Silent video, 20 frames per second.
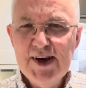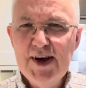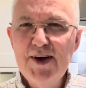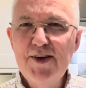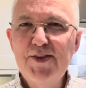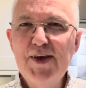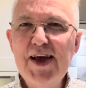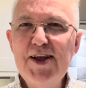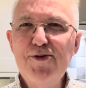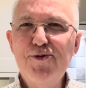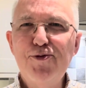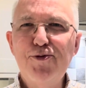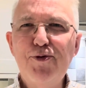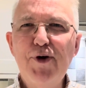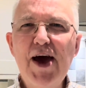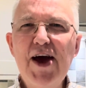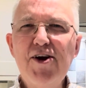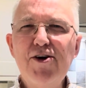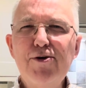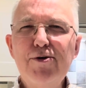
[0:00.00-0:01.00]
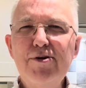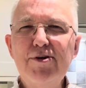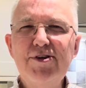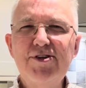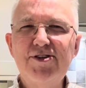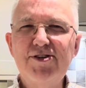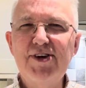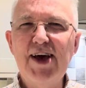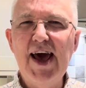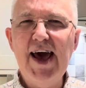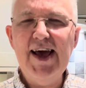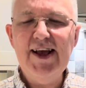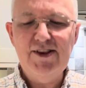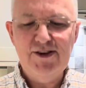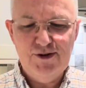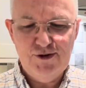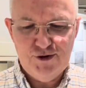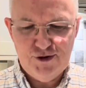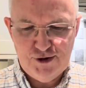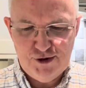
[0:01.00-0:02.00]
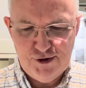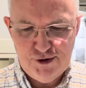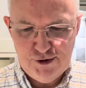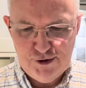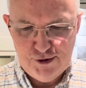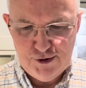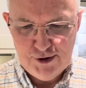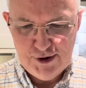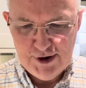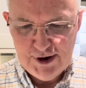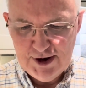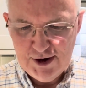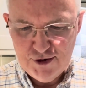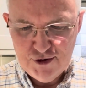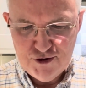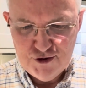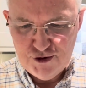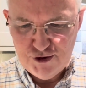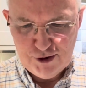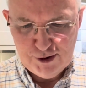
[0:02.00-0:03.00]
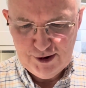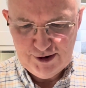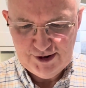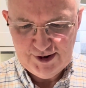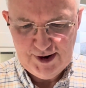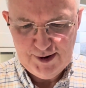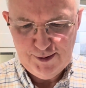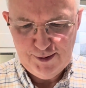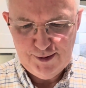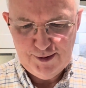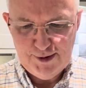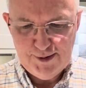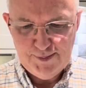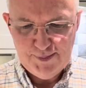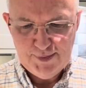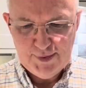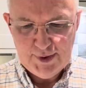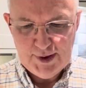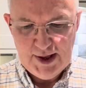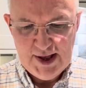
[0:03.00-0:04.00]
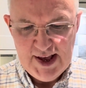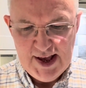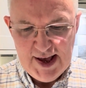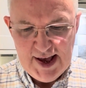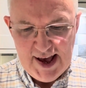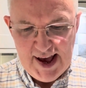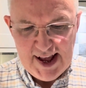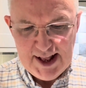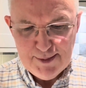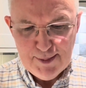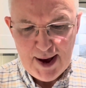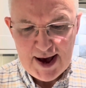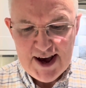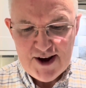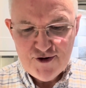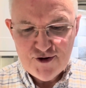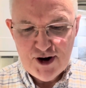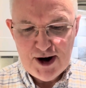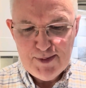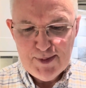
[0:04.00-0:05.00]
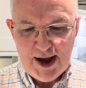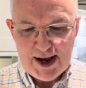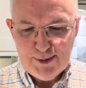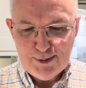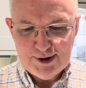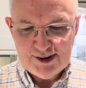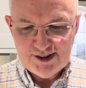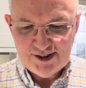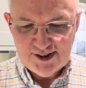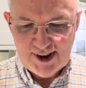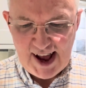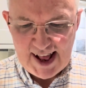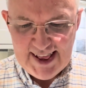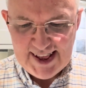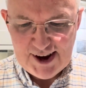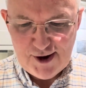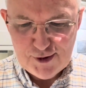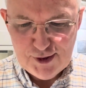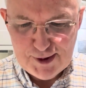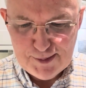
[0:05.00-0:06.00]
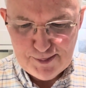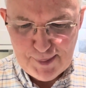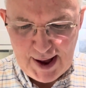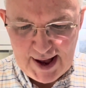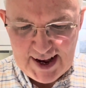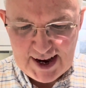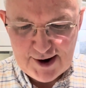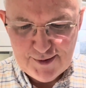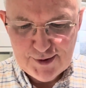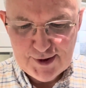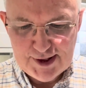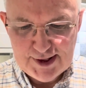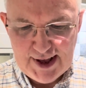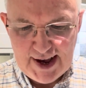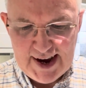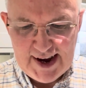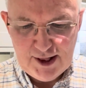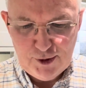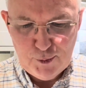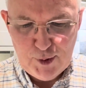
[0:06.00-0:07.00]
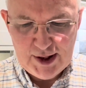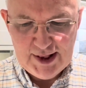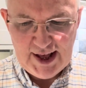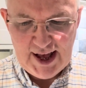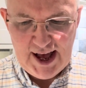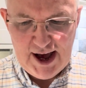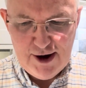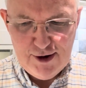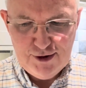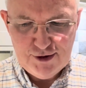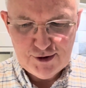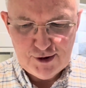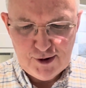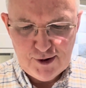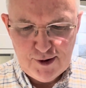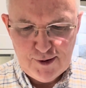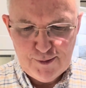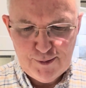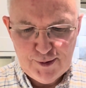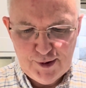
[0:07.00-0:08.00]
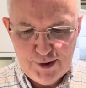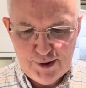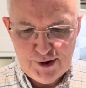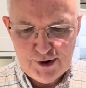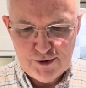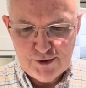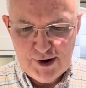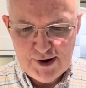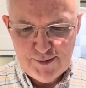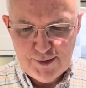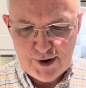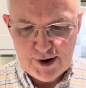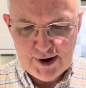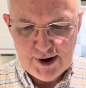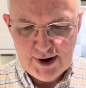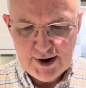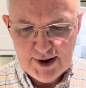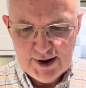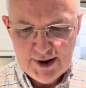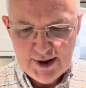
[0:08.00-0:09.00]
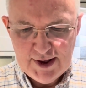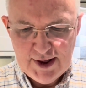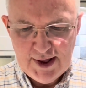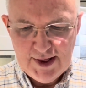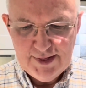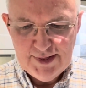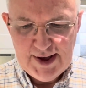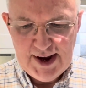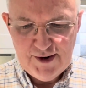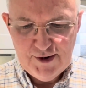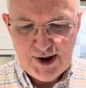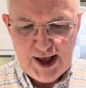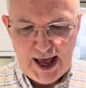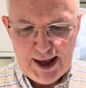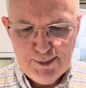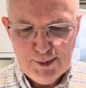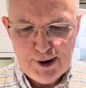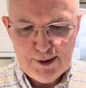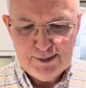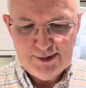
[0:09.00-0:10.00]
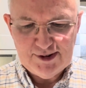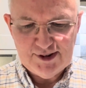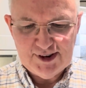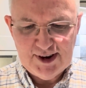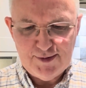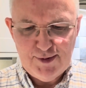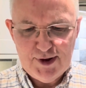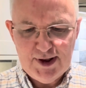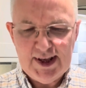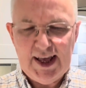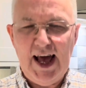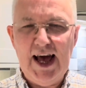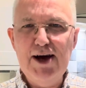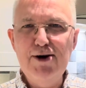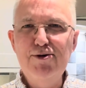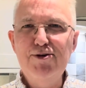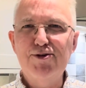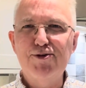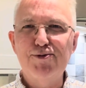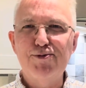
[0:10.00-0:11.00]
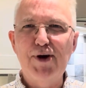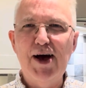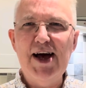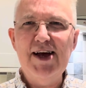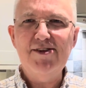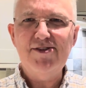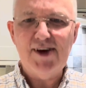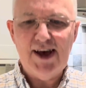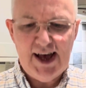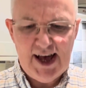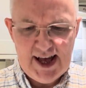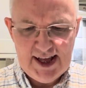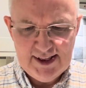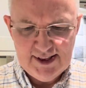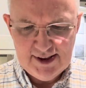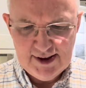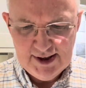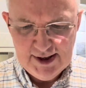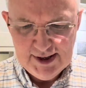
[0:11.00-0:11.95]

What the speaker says: Then Pharaoh said to Joseph, "In my dream I was standing on the bank of the Nile when out of the river there came up 7 cows, fat and